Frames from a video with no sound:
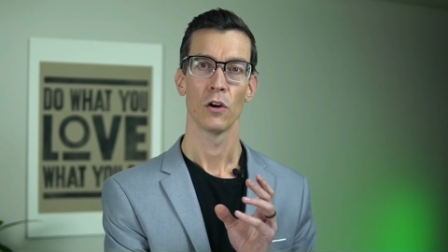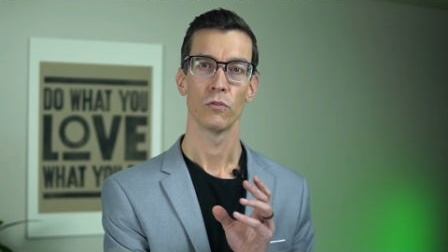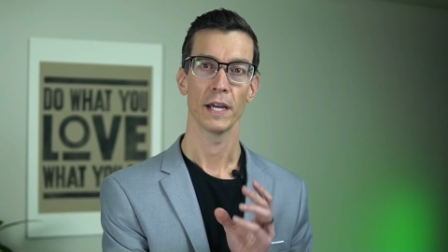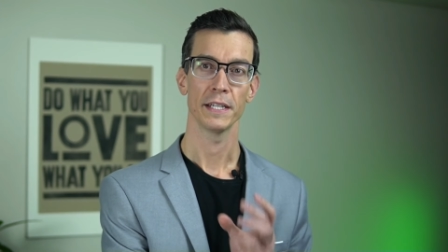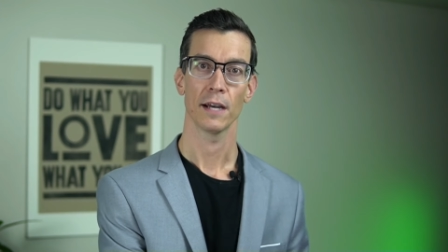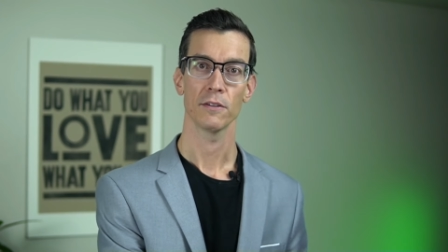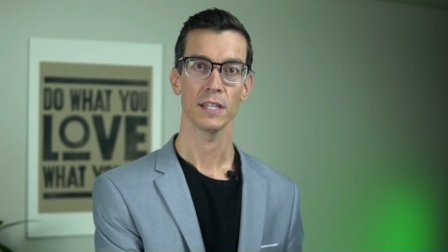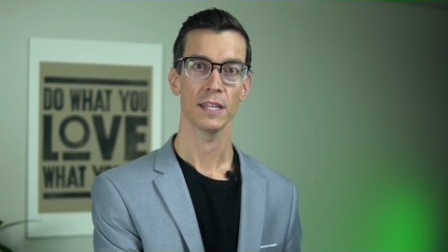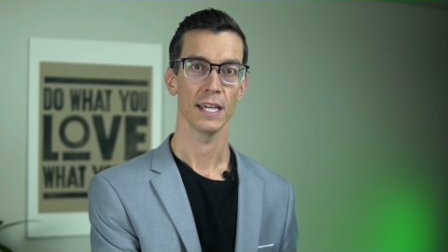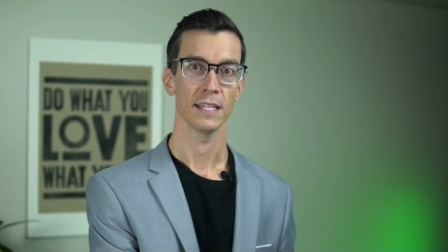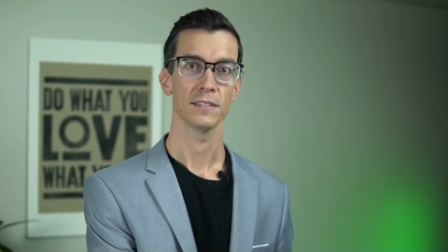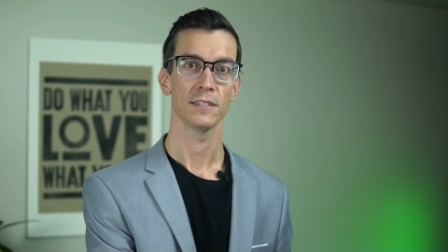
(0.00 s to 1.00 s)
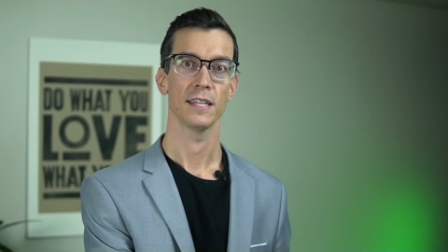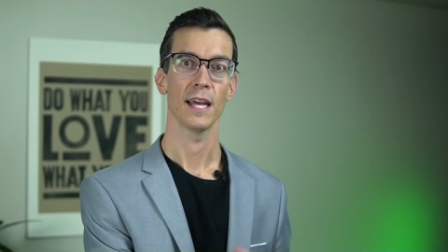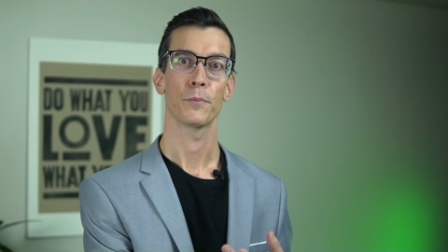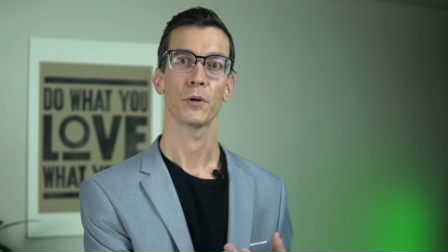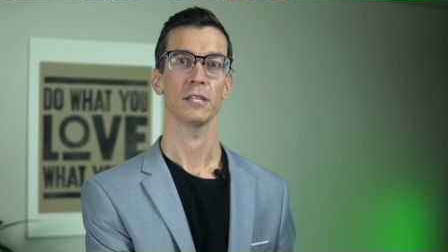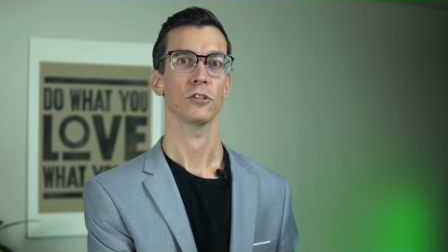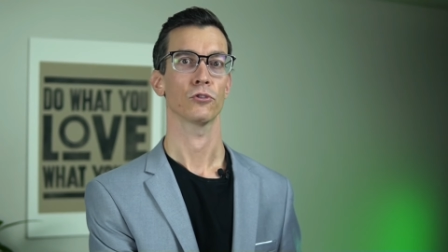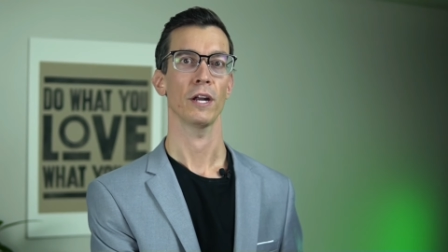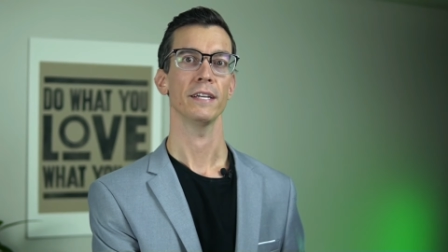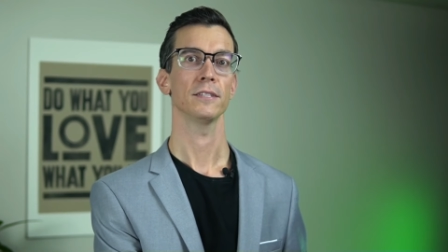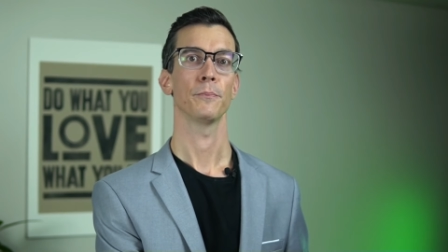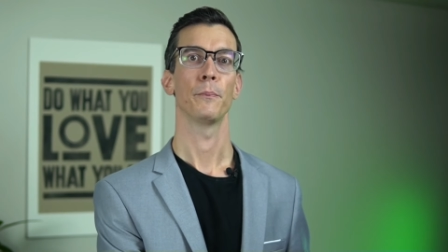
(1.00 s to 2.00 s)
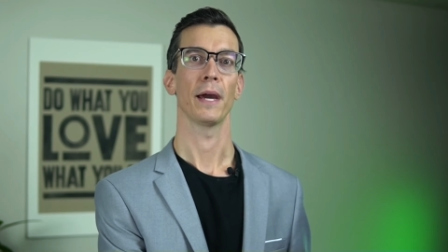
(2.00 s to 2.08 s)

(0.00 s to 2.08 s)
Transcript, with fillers: write down the things that bring the greatest